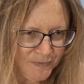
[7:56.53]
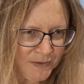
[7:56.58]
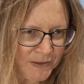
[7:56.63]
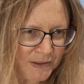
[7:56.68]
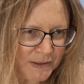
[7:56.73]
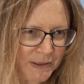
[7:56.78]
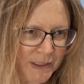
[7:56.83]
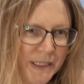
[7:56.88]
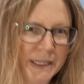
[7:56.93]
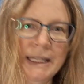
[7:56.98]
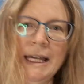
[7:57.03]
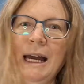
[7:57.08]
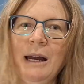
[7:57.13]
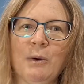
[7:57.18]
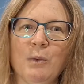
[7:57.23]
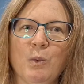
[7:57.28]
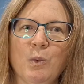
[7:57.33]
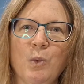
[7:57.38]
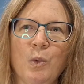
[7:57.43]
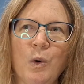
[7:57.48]
So
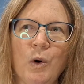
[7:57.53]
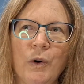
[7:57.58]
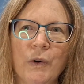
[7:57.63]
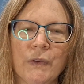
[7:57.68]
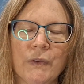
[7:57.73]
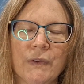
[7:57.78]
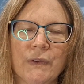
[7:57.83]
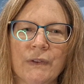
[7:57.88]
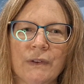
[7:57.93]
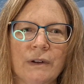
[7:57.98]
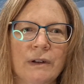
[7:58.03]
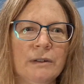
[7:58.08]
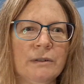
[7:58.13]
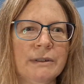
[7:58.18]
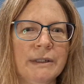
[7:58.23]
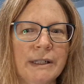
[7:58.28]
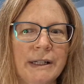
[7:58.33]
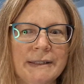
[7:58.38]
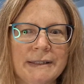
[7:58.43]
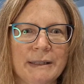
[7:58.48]
that was,
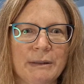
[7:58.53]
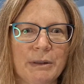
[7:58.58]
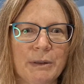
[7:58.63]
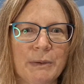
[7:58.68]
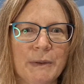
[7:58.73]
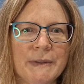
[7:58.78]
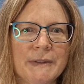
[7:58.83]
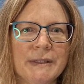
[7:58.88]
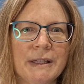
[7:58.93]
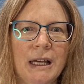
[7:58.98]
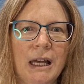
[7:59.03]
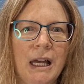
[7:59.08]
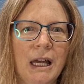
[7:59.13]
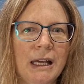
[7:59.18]
did I say what it was?